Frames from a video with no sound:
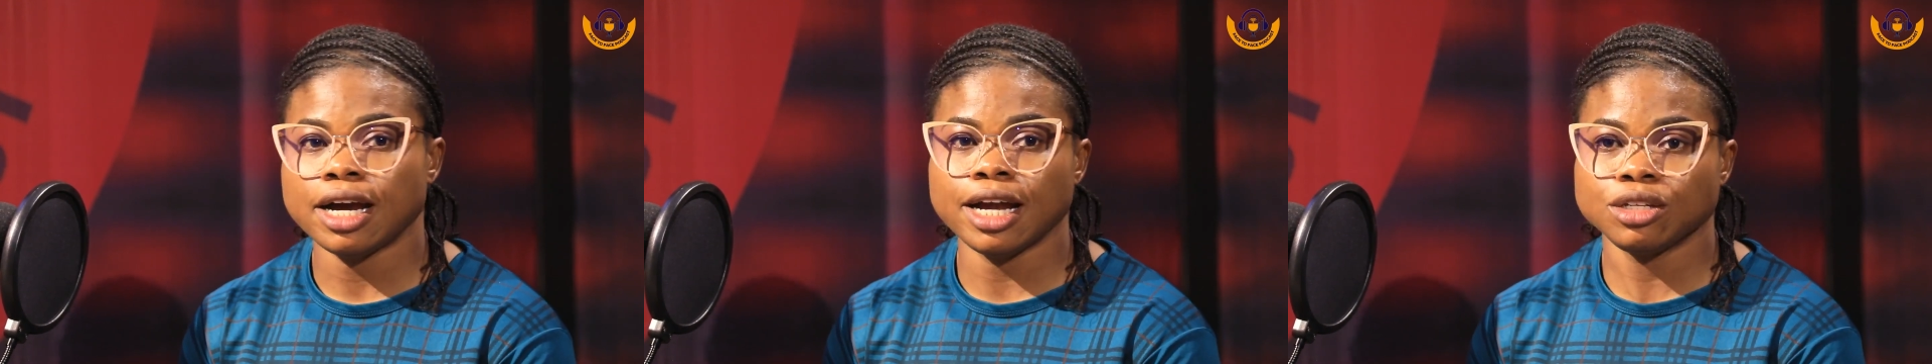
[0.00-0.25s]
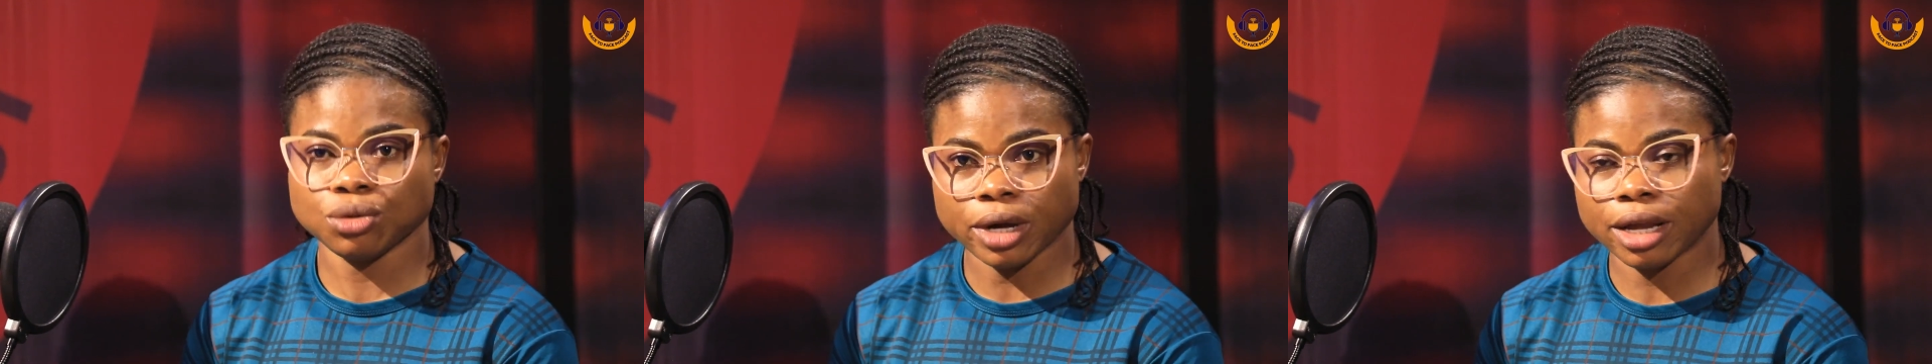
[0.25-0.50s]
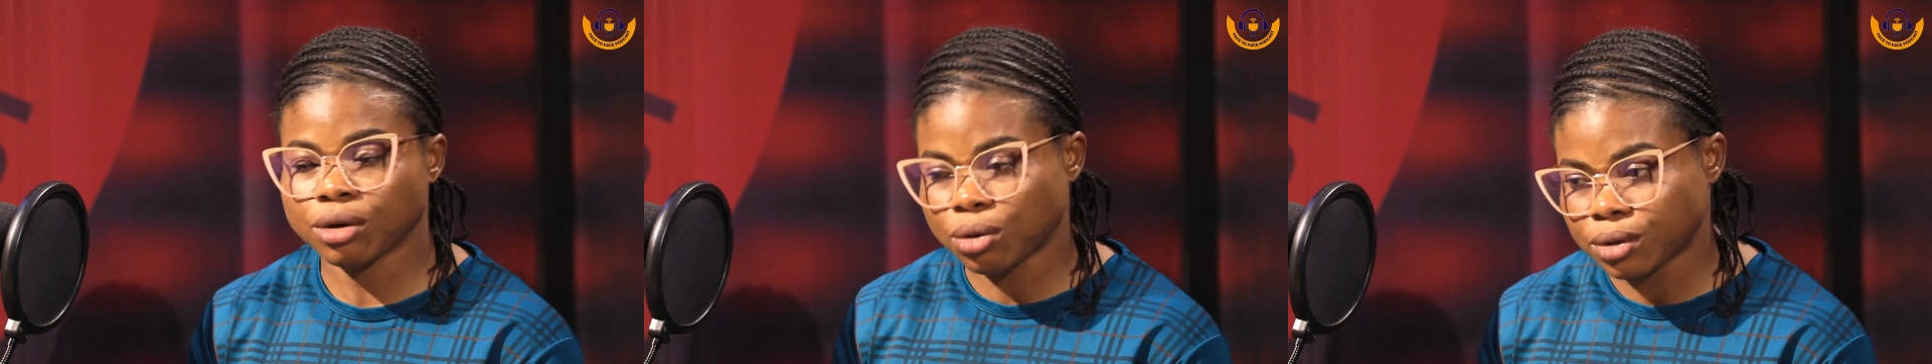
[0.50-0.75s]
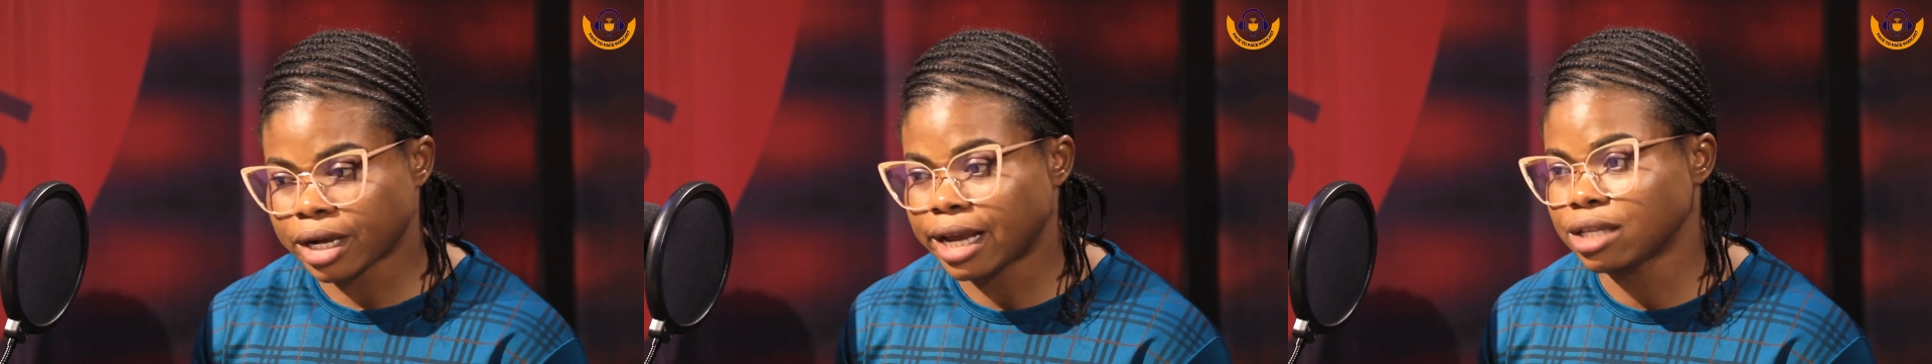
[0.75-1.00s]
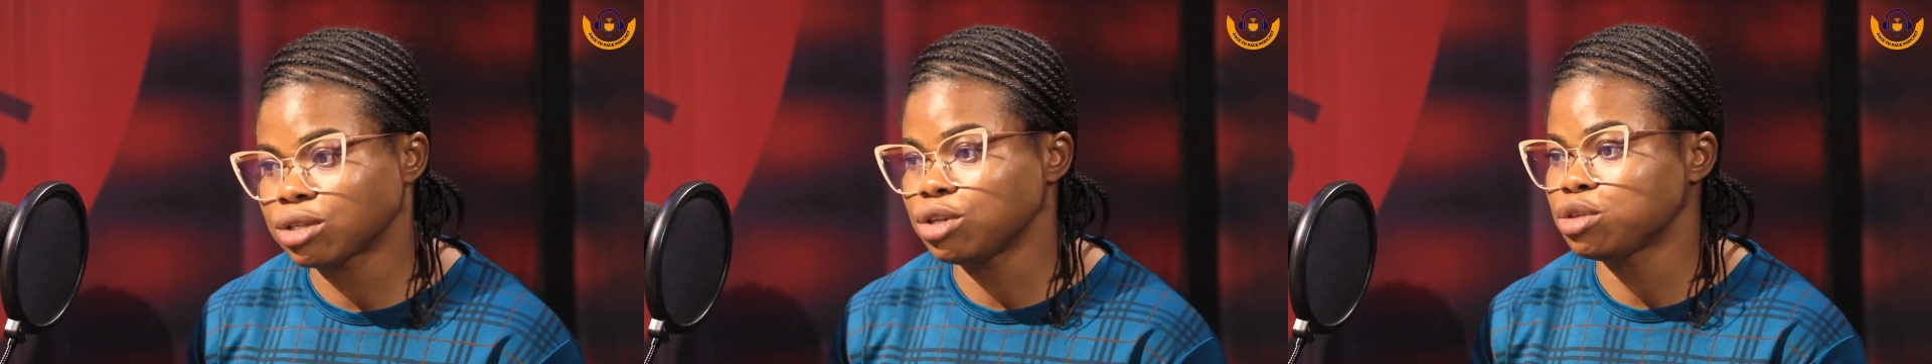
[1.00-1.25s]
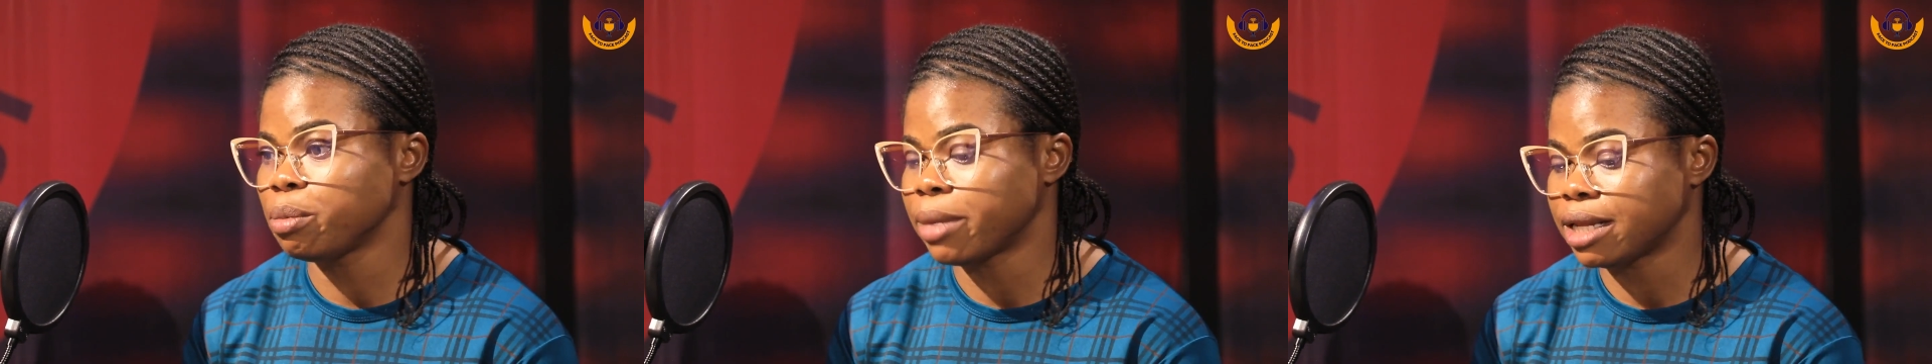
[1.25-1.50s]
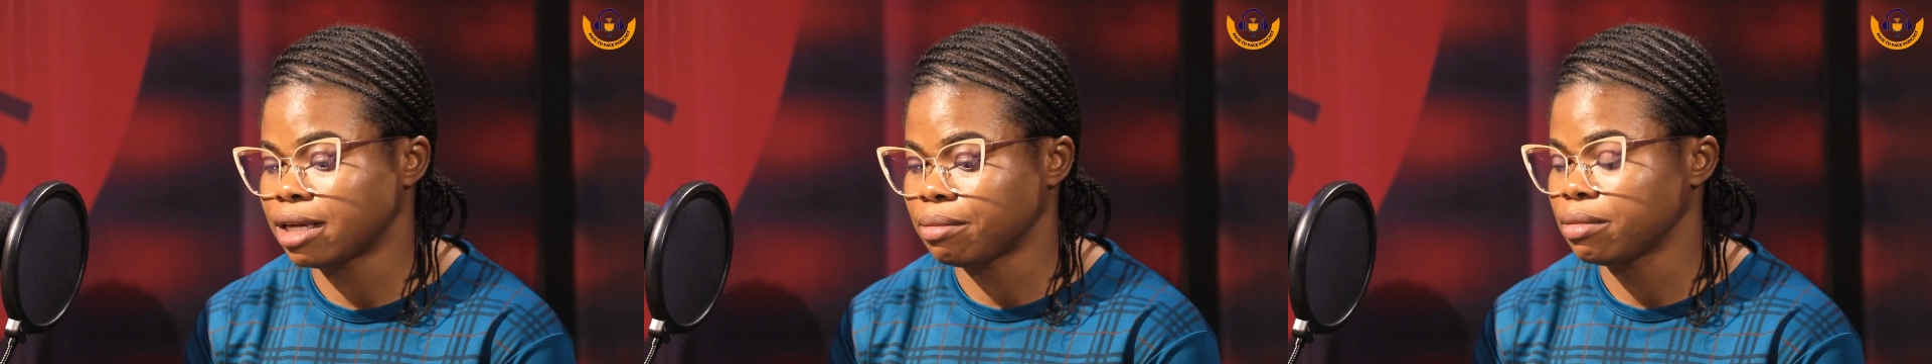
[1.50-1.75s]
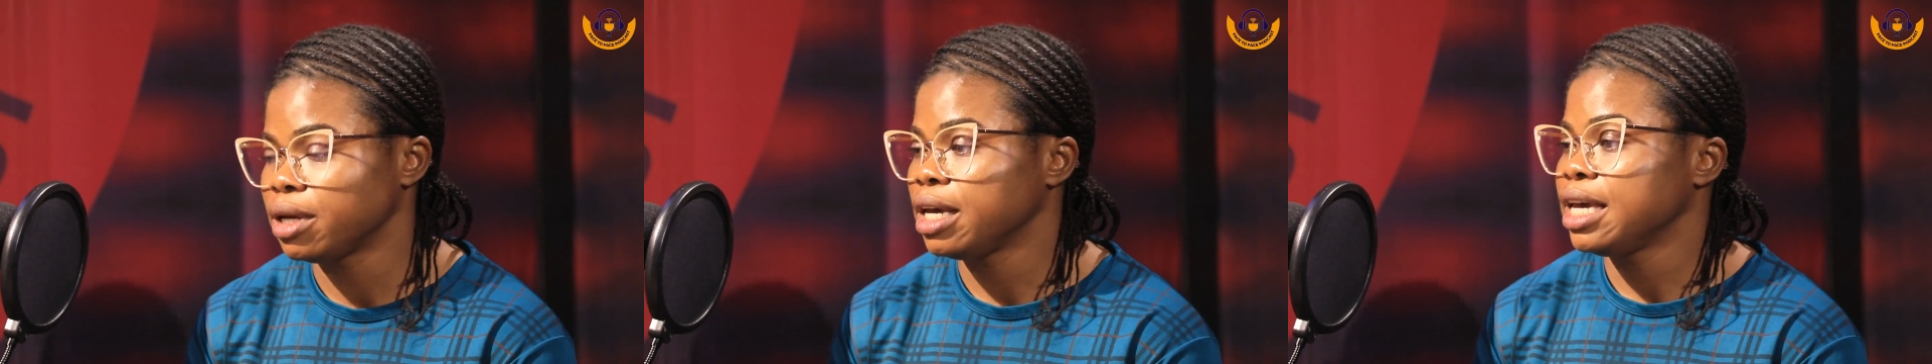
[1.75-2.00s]
I called her, excuse me,
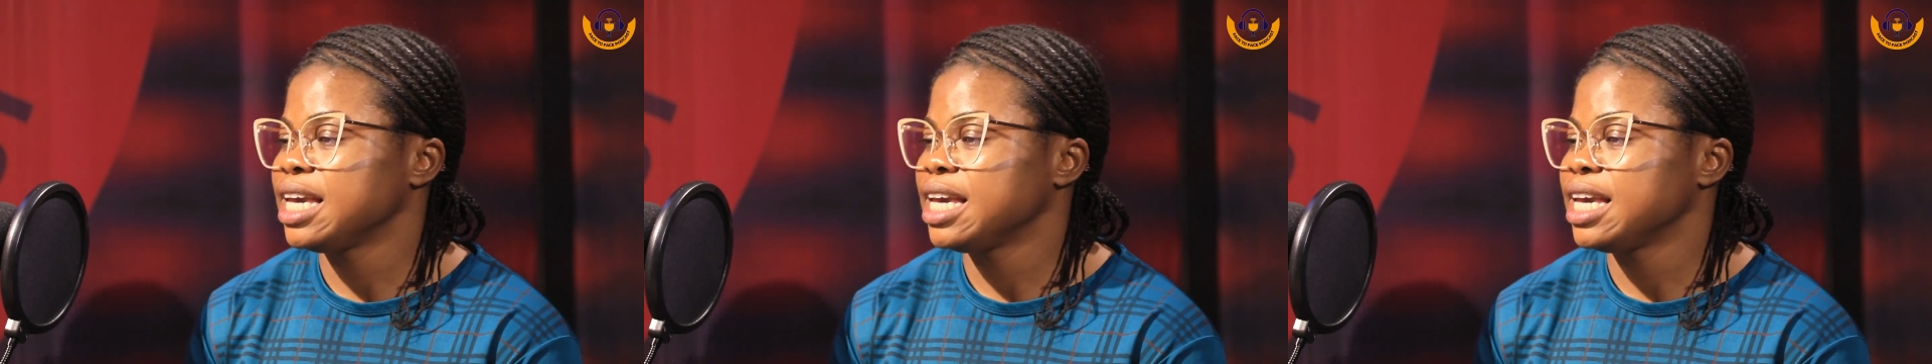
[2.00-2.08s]
madam.